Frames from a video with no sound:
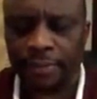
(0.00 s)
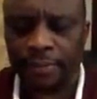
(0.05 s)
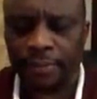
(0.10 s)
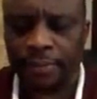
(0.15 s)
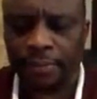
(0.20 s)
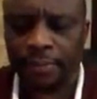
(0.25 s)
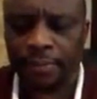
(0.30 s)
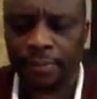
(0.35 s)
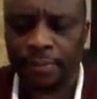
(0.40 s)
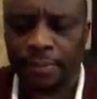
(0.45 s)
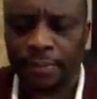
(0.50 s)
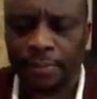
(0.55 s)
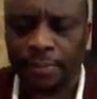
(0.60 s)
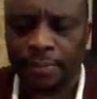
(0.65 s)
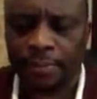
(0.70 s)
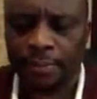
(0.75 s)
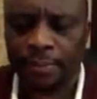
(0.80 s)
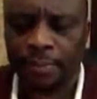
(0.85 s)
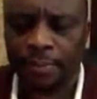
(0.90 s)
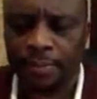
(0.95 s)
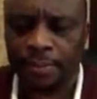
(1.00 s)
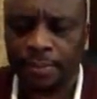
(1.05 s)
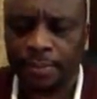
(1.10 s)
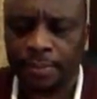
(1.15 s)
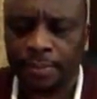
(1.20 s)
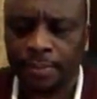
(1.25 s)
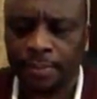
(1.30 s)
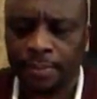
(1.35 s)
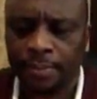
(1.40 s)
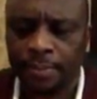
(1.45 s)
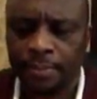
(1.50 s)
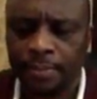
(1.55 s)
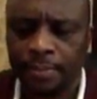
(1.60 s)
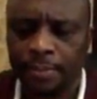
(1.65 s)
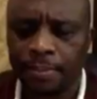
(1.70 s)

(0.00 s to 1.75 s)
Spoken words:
No one is speaking in this clip.